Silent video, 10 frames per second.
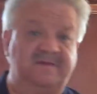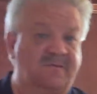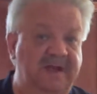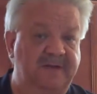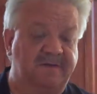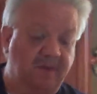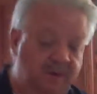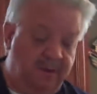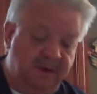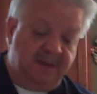ready to
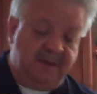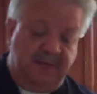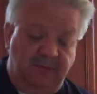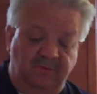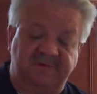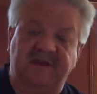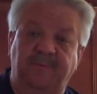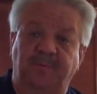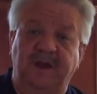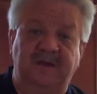turn, it will
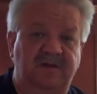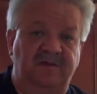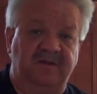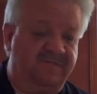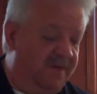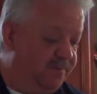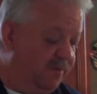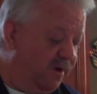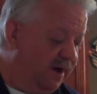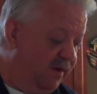separate, and you can just flip it
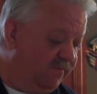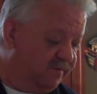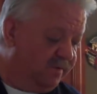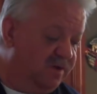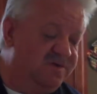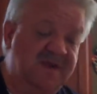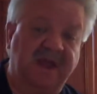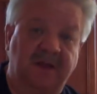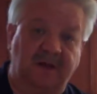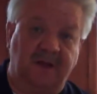right over. So you can
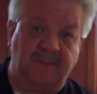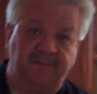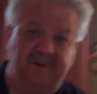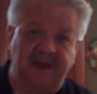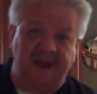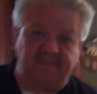check it a couple of times.